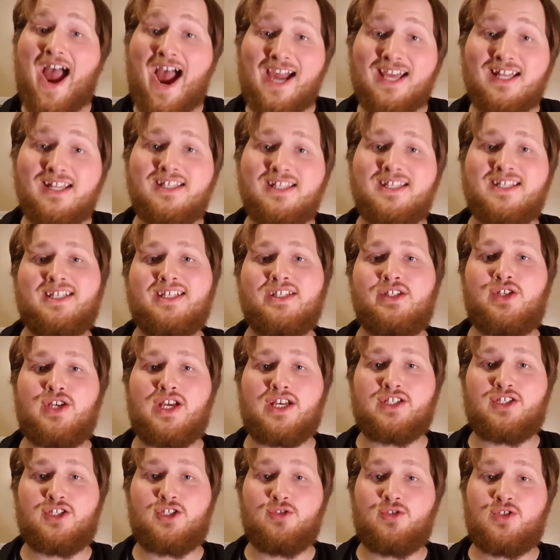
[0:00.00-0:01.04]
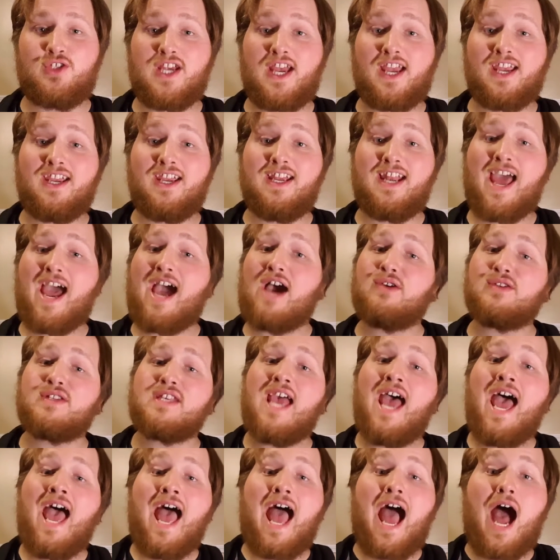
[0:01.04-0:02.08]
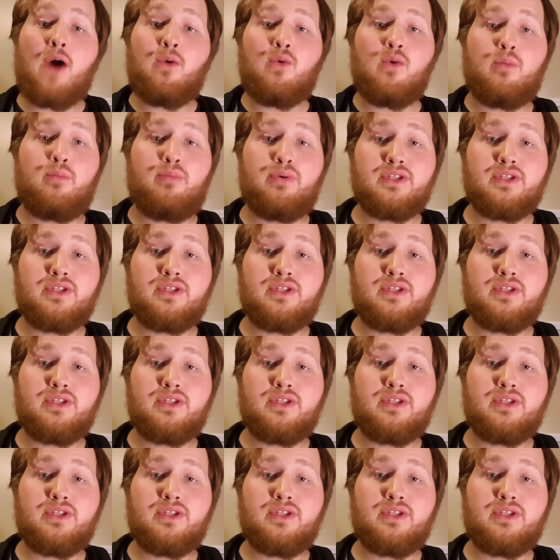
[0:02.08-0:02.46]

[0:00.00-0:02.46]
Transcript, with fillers: though, I highly suggest you check it out.